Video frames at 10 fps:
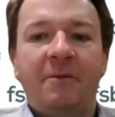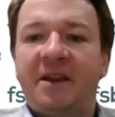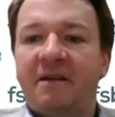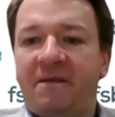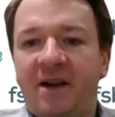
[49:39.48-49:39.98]
And
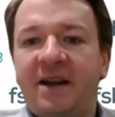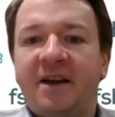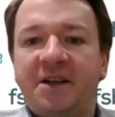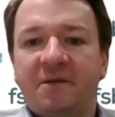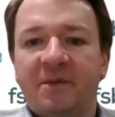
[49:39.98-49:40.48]
when they find
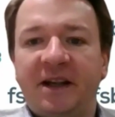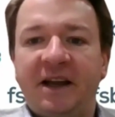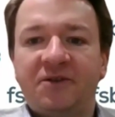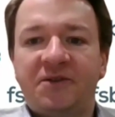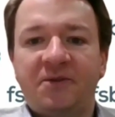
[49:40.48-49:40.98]
out he's from the
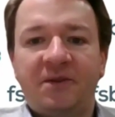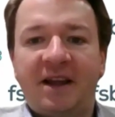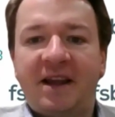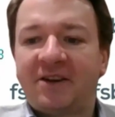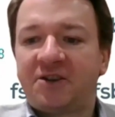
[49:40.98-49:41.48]
council,
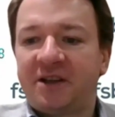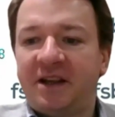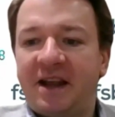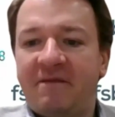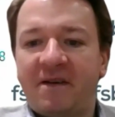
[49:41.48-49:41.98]
they
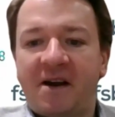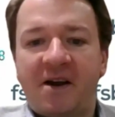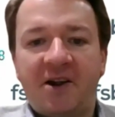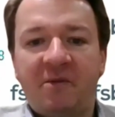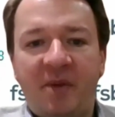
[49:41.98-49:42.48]
actually have a
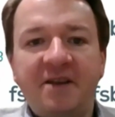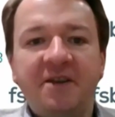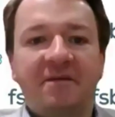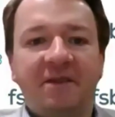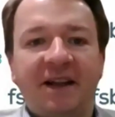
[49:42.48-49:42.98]
higher
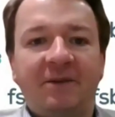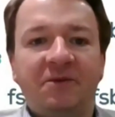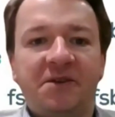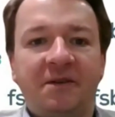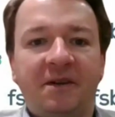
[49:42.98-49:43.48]
opinion of the
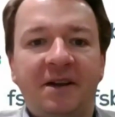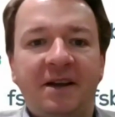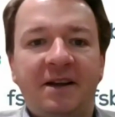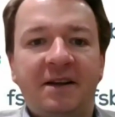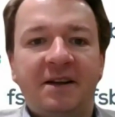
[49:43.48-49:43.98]
council.
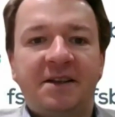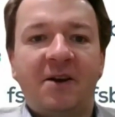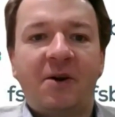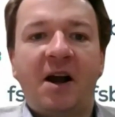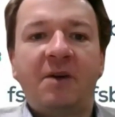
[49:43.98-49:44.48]

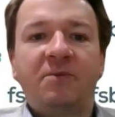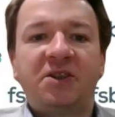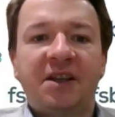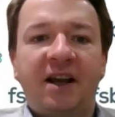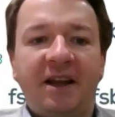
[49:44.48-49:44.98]
So I
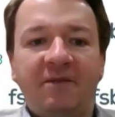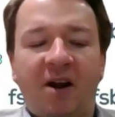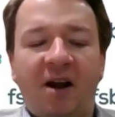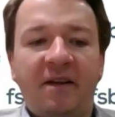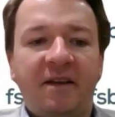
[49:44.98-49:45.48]
would say,
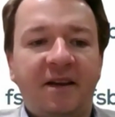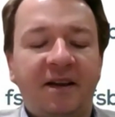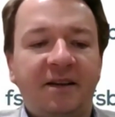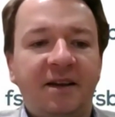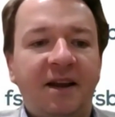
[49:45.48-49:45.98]
rather
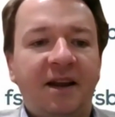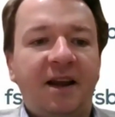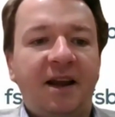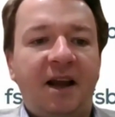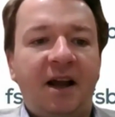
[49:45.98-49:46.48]
than
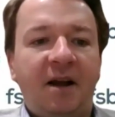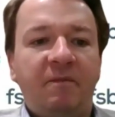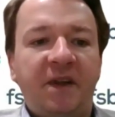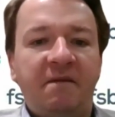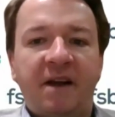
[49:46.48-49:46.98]

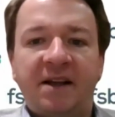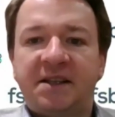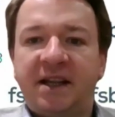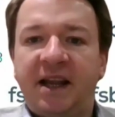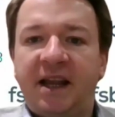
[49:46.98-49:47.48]

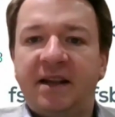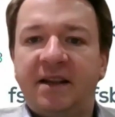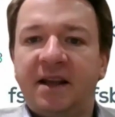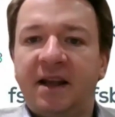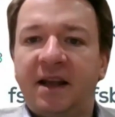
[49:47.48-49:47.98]
investing
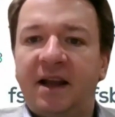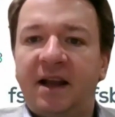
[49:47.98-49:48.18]
in